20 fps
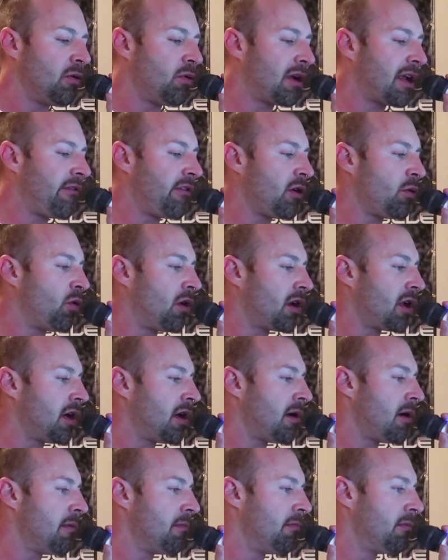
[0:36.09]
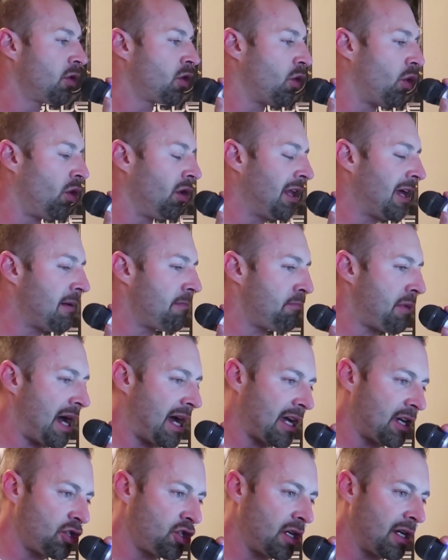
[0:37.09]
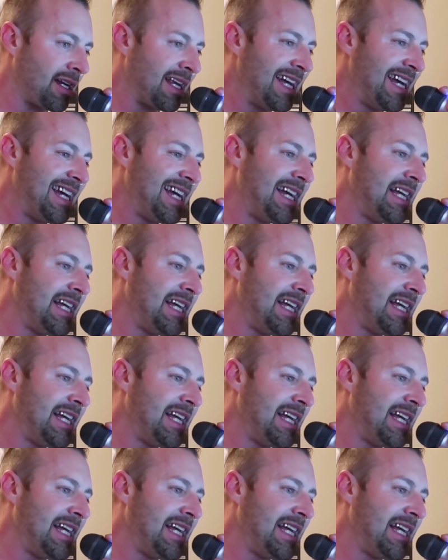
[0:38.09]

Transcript: whatever you want to call it, package it.